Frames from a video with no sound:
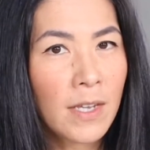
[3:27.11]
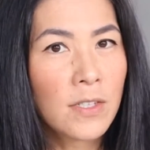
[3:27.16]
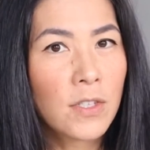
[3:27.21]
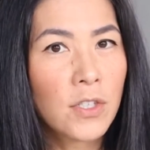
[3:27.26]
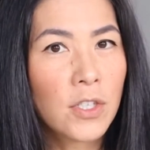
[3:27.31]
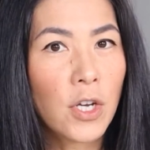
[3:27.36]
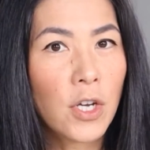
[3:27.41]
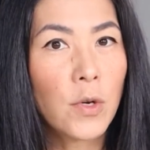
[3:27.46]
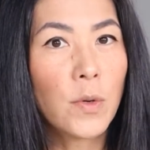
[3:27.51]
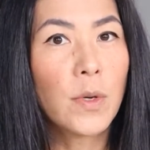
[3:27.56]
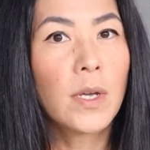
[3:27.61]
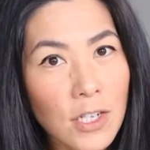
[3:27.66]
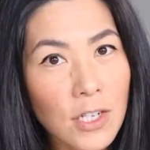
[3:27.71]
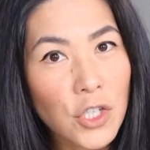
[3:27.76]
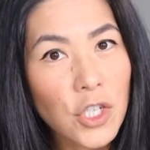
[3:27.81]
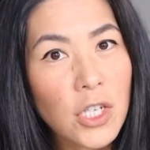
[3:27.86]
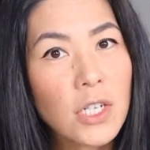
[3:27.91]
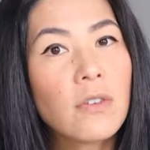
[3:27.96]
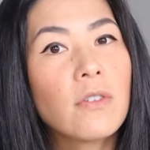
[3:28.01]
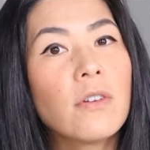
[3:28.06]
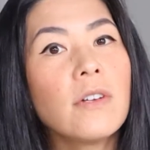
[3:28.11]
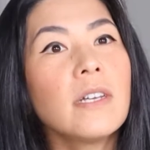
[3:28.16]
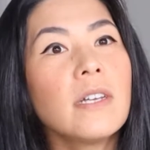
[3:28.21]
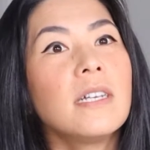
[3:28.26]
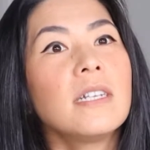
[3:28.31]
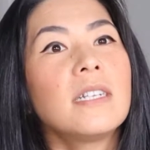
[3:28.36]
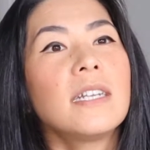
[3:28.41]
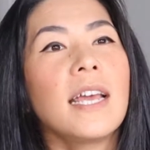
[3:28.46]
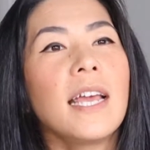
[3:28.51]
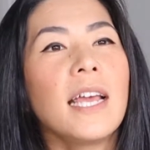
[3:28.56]
So in general,
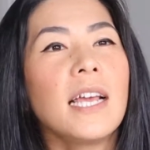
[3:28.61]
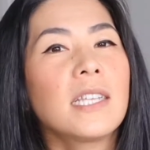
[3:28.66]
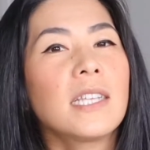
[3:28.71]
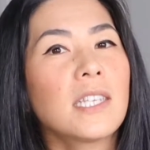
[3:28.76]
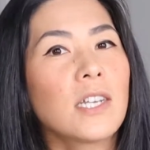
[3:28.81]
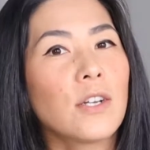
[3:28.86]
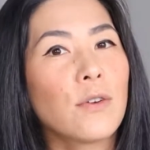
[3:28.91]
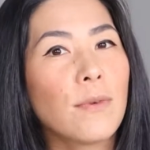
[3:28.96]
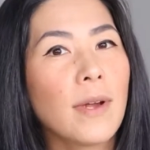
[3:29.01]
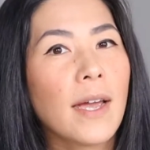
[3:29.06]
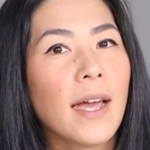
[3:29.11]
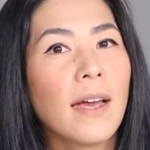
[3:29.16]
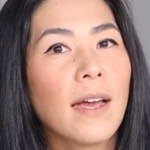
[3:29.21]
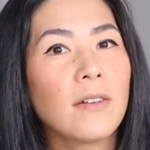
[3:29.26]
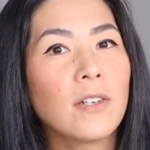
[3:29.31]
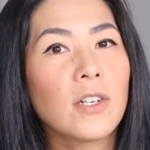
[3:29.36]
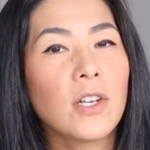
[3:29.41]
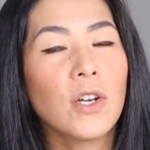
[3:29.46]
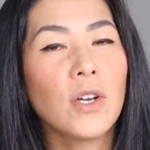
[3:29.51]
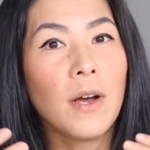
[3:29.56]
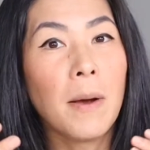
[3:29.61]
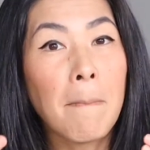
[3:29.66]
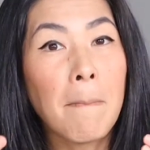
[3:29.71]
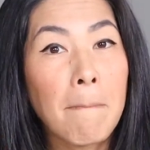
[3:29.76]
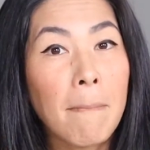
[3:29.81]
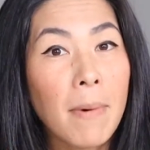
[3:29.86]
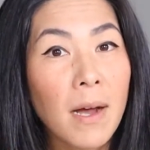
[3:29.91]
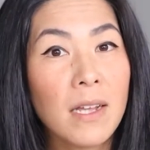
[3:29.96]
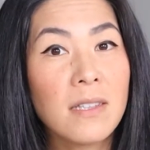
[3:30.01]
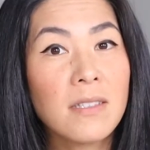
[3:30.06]
it takes around a
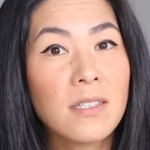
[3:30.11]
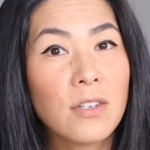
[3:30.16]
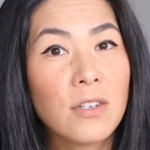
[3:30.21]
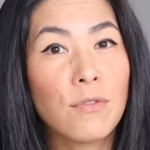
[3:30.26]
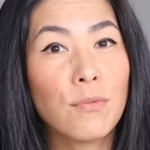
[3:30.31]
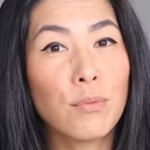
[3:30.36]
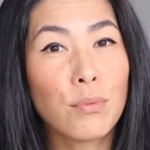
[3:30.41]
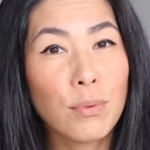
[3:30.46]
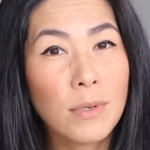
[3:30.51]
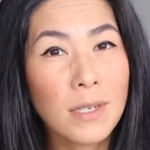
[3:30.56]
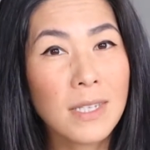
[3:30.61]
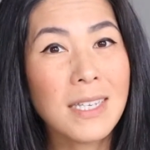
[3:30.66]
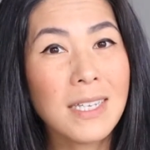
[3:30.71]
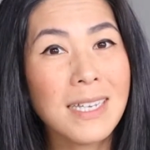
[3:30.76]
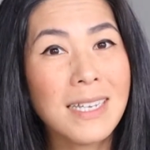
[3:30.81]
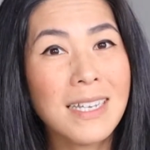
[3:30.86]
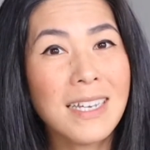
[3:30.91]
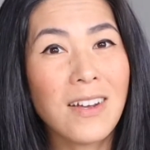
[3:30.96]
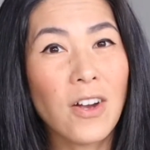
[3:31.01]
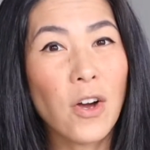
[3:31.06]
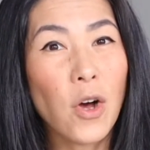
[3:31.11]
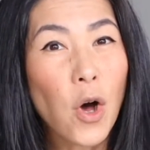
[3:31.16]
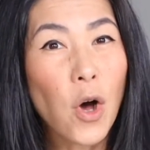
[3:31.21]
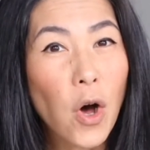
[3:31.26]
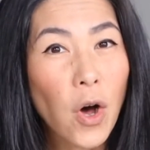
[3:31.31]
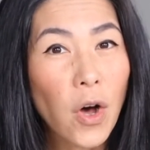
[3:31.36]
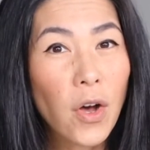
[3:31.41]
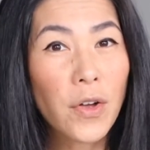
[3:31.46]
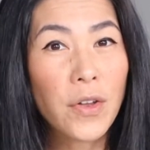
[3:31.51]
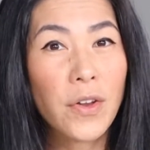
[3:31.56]
month to really get
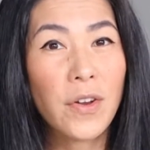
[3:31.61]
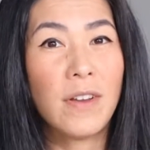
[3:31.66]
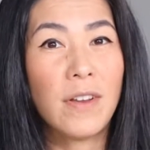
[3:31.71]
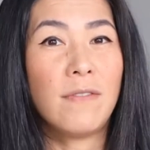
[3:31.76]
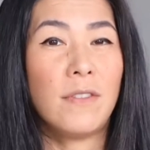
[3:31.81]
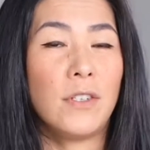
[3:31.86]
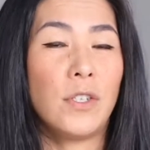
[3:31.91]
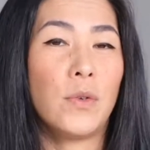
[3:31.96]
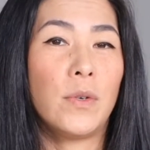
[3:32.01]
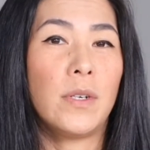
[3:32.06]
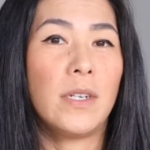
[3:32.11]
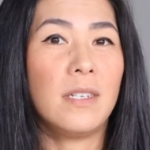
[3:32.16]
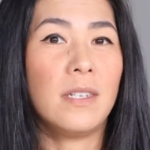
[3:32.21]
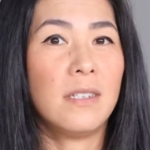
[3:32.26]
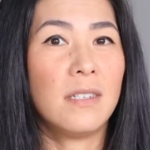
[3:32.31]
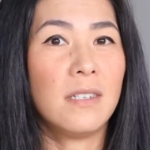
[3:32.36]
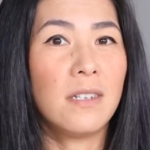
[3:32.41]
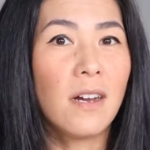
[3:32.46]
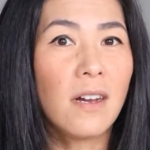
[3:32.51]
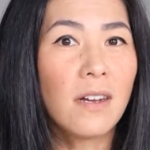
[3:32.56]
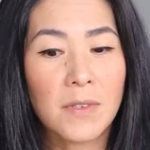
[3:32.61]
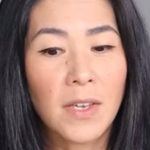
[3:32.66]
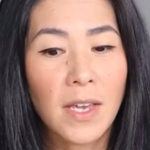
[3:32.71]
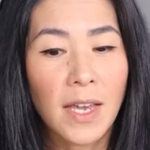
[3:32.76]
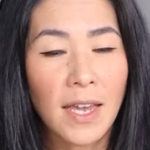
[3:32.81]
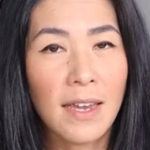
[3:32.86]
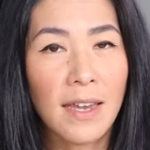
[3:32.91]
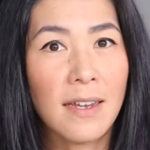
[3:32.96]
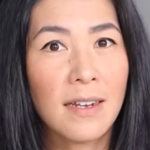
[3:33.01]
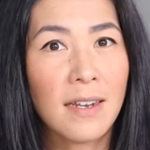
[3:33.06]
all your inventory in stock,
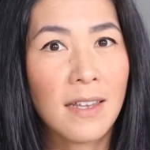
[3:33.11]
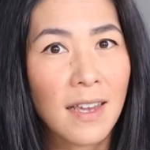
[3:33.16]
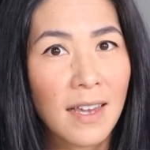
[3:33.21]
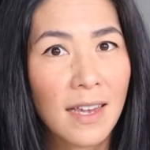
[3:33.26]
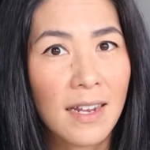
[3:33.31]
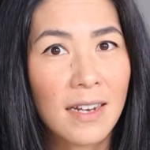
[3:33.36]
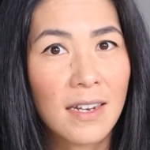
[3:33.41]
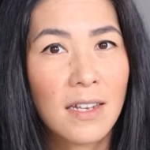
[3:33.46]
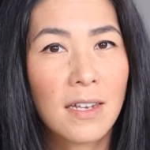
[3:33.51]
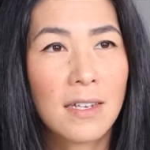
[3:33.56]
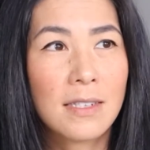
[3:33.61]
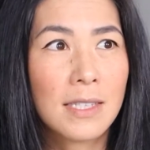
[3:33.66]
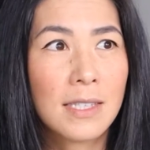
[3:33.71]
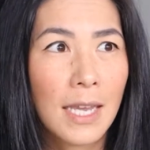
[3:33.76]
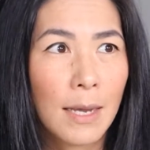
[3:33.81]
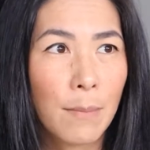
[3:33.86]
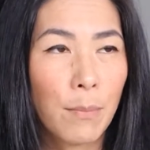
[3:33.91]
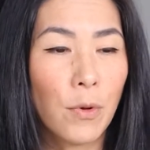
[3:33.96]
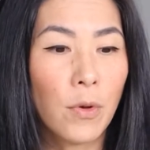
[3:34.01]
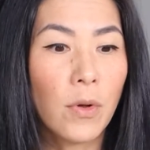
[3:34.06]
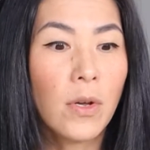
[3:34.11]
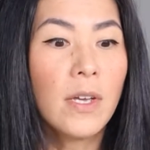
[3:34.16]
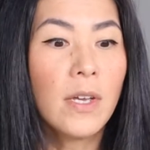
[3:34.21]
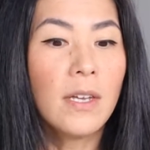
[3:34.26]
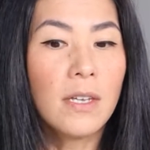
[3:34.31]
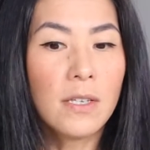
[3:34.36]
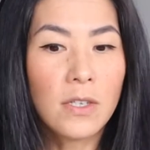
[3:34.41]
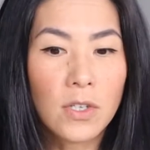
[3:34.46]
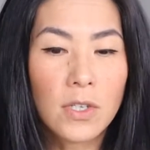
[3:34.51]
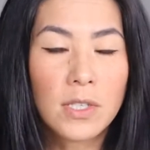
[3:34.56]
okay? And again, example,
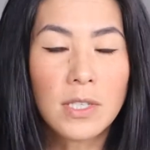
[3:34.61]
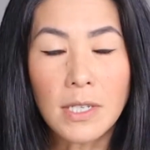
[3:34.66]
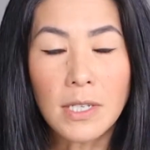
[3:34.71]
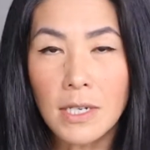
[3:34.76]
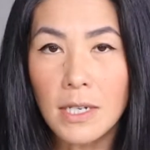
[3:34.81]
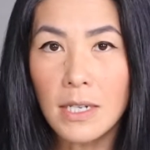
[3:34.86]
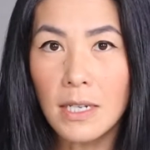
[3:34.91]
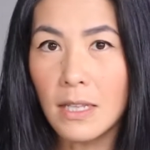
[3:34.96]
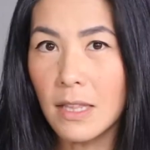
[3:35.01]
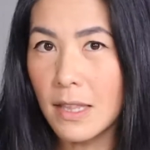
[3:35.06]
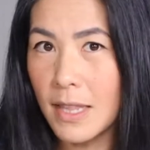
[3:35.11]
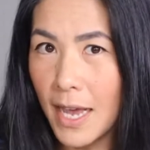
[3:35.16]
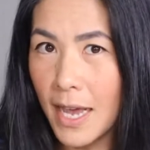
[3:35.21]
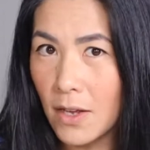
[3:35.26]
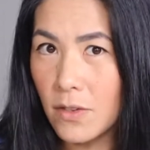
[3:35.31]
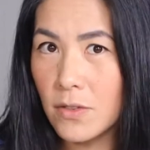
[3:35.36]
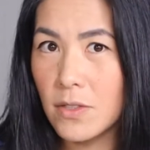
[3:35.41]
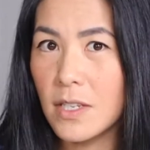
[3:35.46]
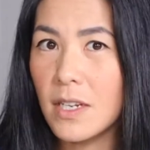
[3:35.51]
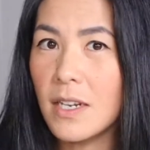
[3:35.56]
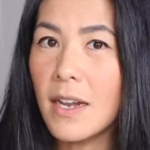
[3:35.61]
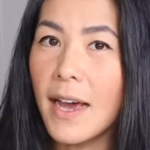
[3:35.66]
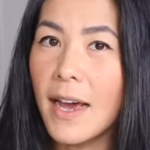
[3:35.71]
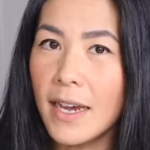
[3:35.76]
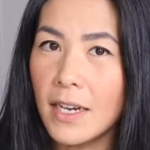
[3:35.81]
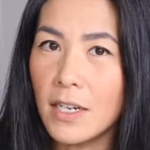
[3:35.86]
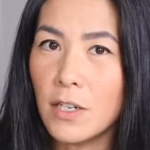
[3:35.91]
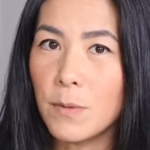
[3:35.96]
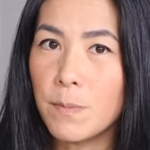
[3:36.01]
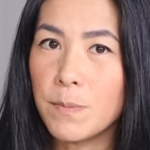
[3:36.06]
you send in 1,000
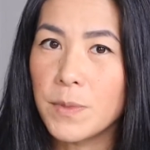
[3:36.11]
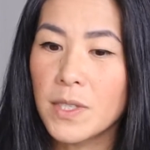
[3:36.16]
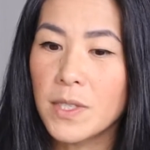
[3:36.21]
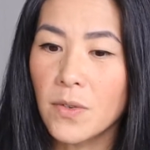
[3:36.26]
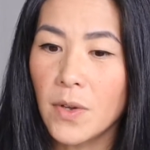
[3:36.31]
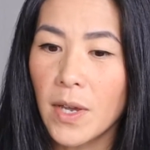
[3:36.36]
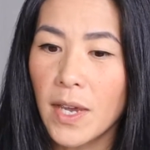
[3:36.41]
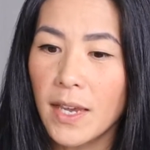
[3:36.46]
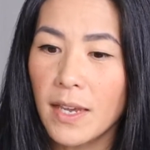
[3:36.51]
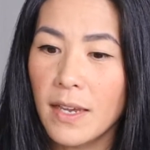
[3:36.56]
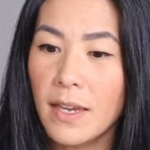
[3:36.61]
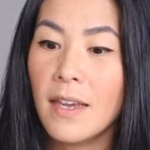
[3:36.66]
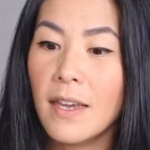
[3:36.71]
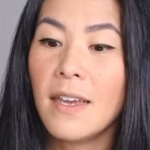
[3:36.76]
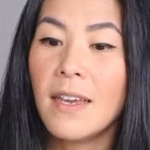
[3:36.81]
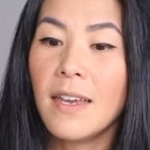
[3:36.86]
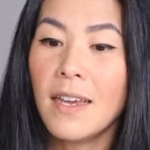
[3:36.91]
items, okay?